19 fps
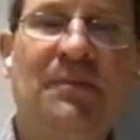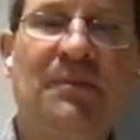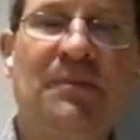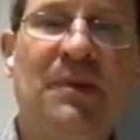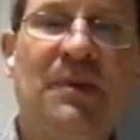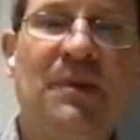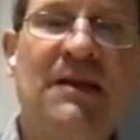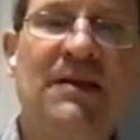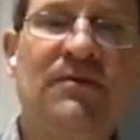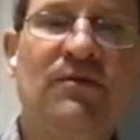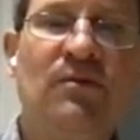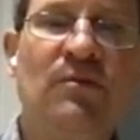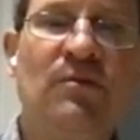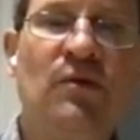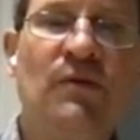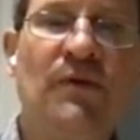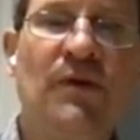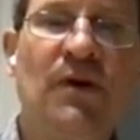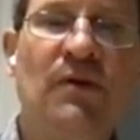Please
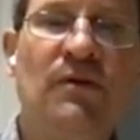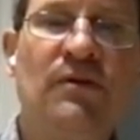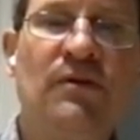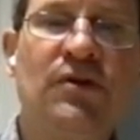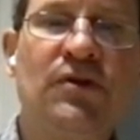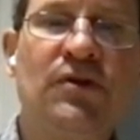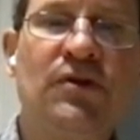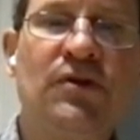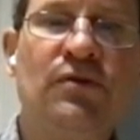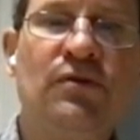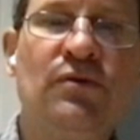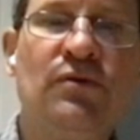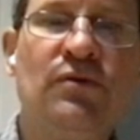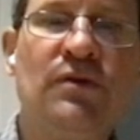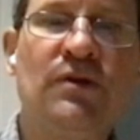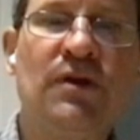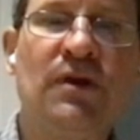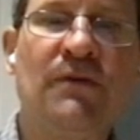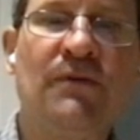remove those
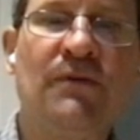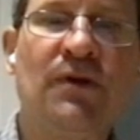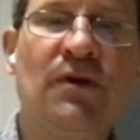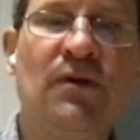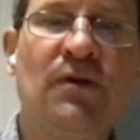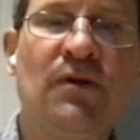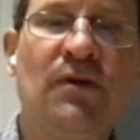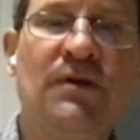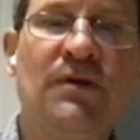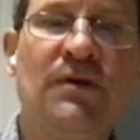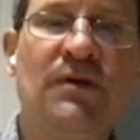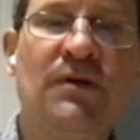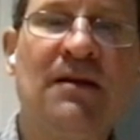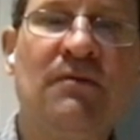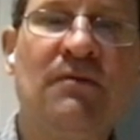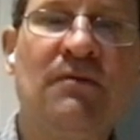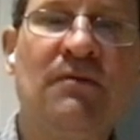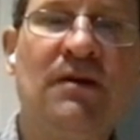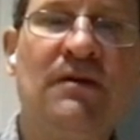shoes of yours.
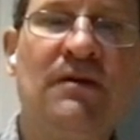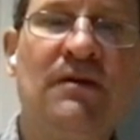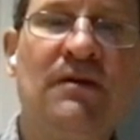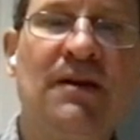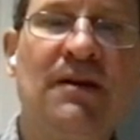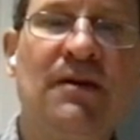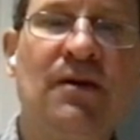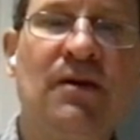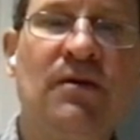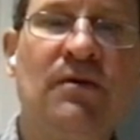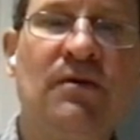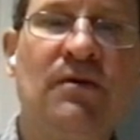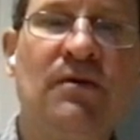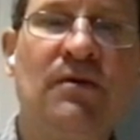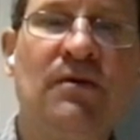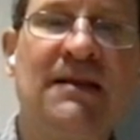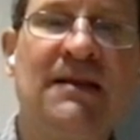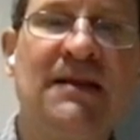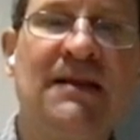Here we're using those
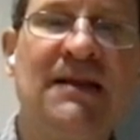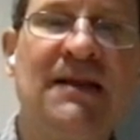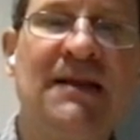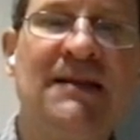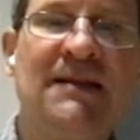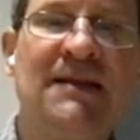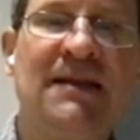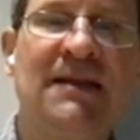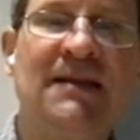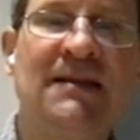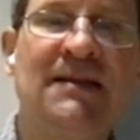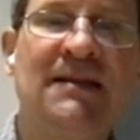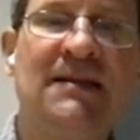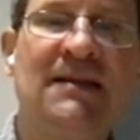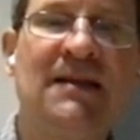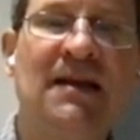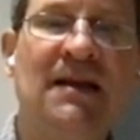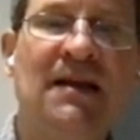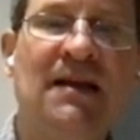as a
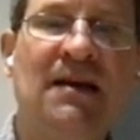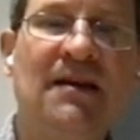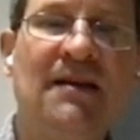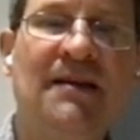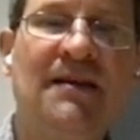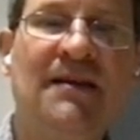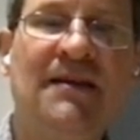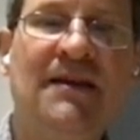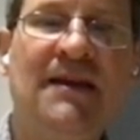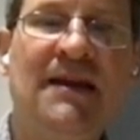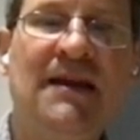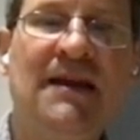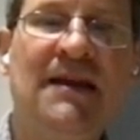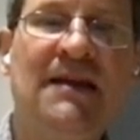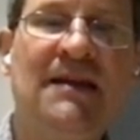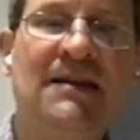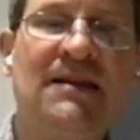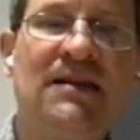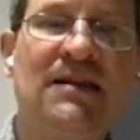distance.
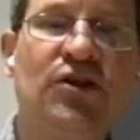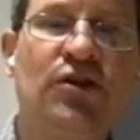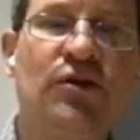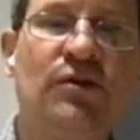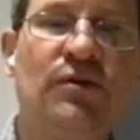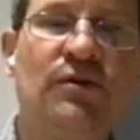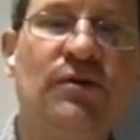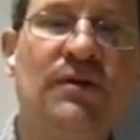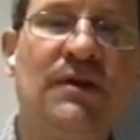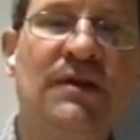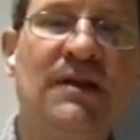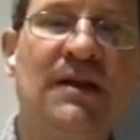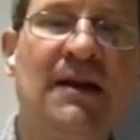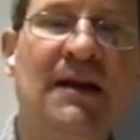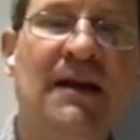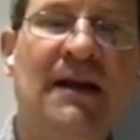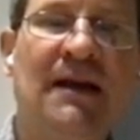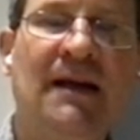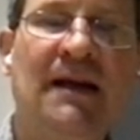These shoes,
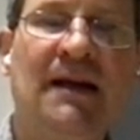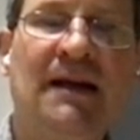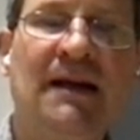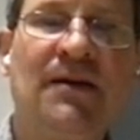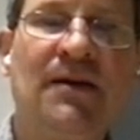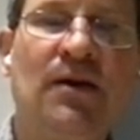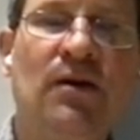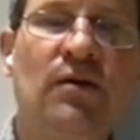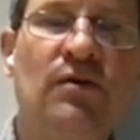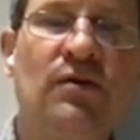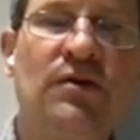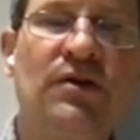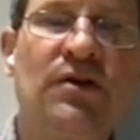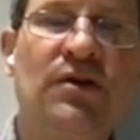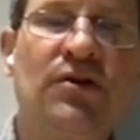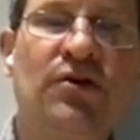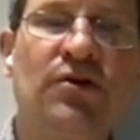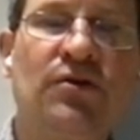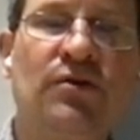those
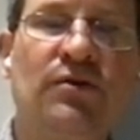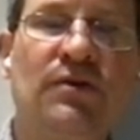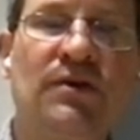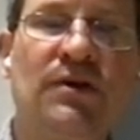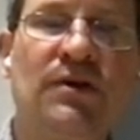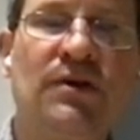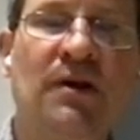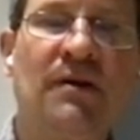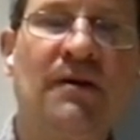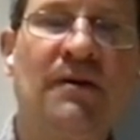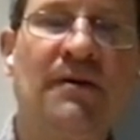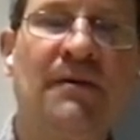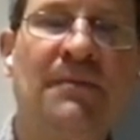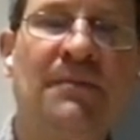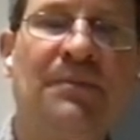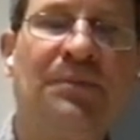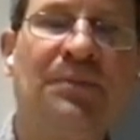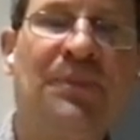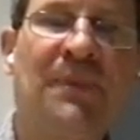shoes
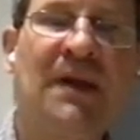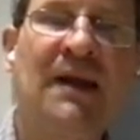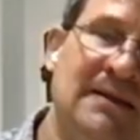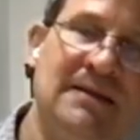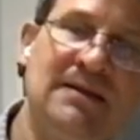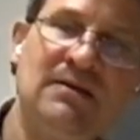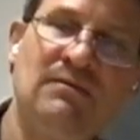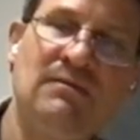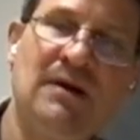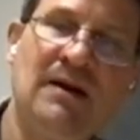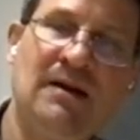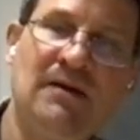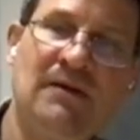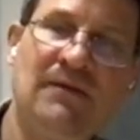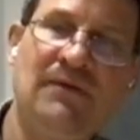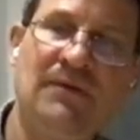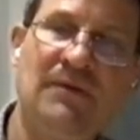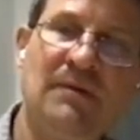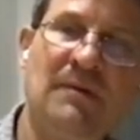is a way
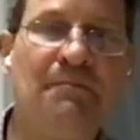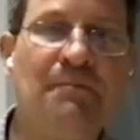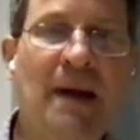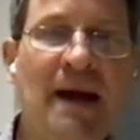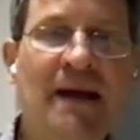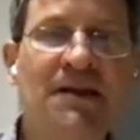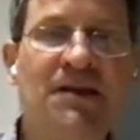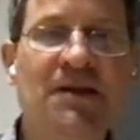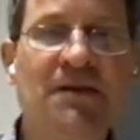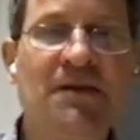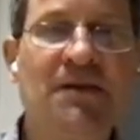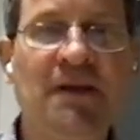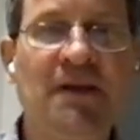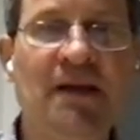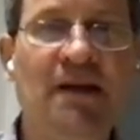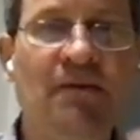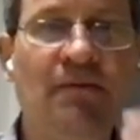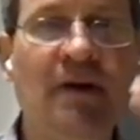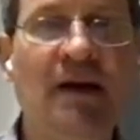of backshifting,
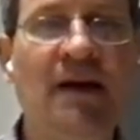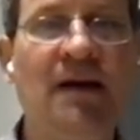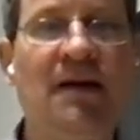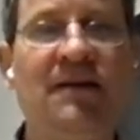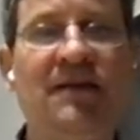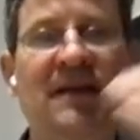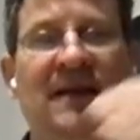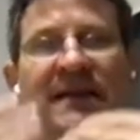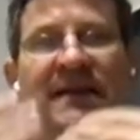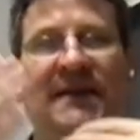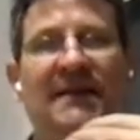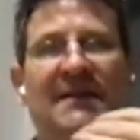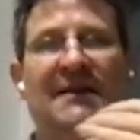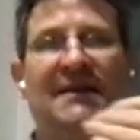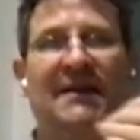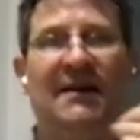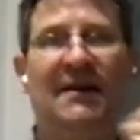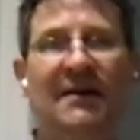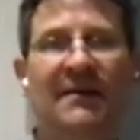in a way,
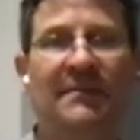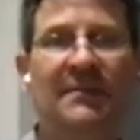distancing